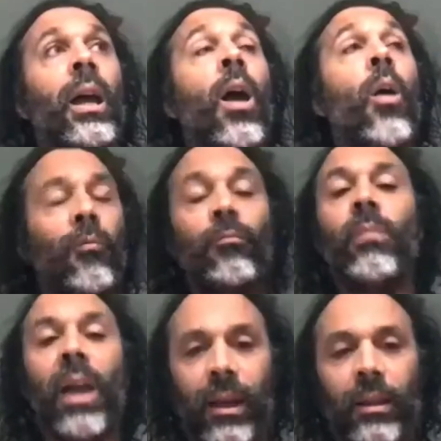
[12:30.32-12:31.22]
Well,
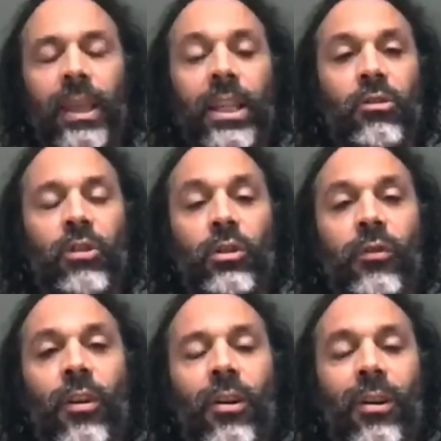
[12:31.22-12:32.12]
ECOLISE
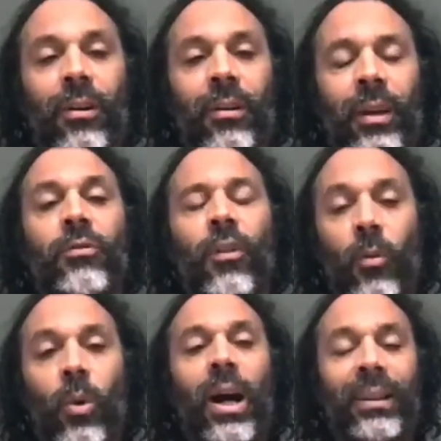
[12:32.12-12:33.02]
is far
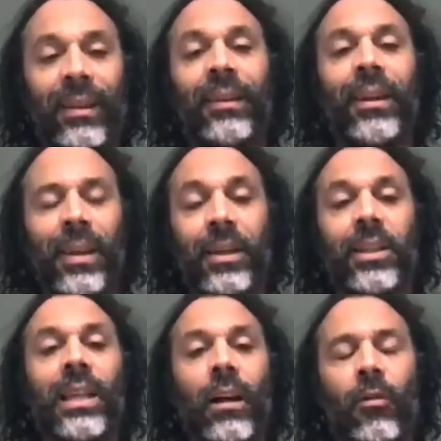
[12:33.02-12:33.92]
wider
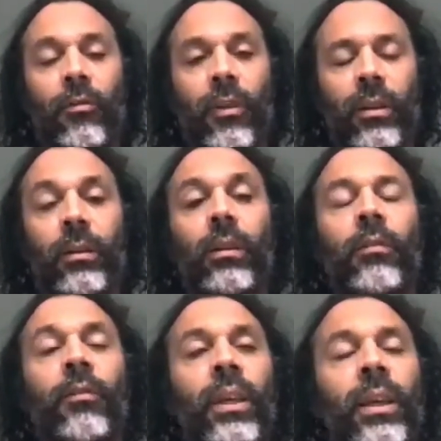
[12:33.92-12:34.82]
itself, and
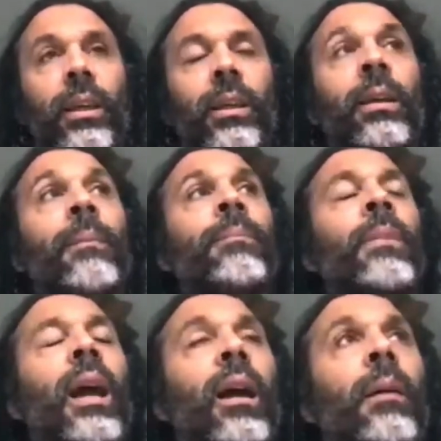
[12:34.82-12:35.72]
the
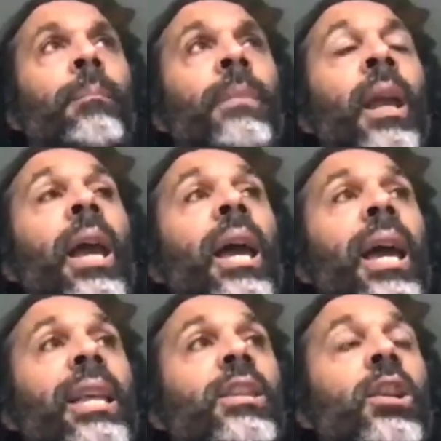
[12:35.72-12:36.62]

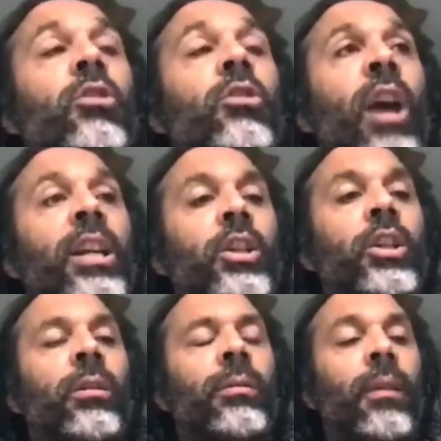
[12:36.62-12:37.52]

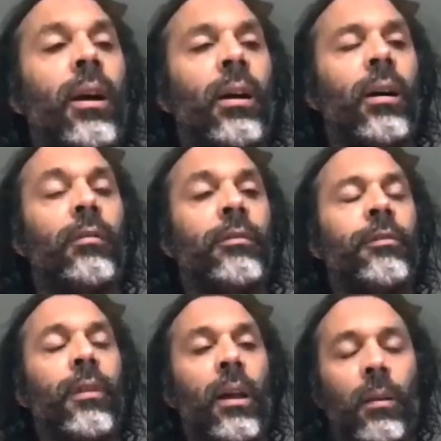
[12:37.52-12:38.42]
integration of
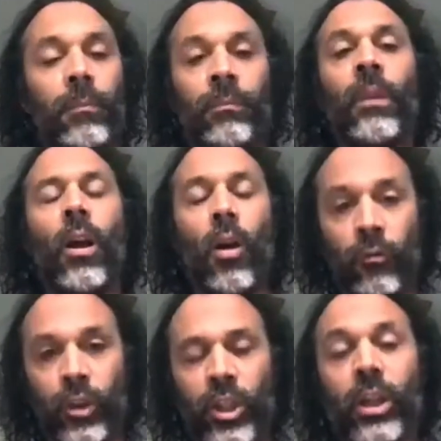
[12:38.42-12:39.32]

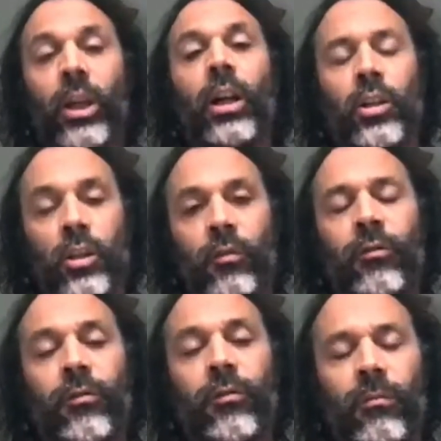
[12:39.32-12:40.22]
research, of
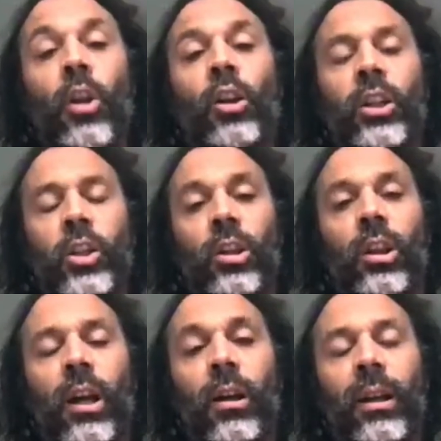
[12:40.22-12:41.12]
knowledge and
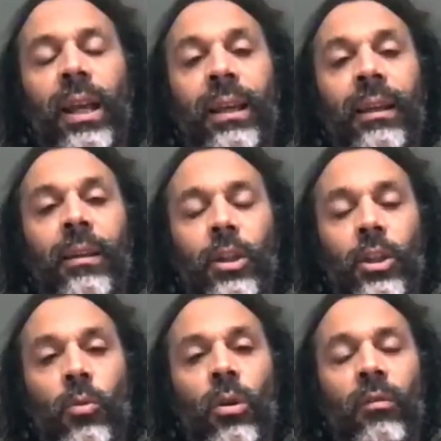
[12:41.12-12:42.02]
learning, as
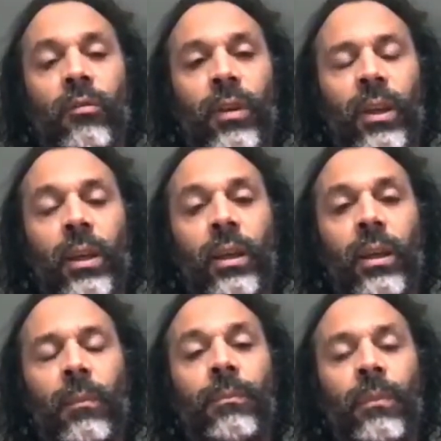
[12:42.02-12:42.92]
one of the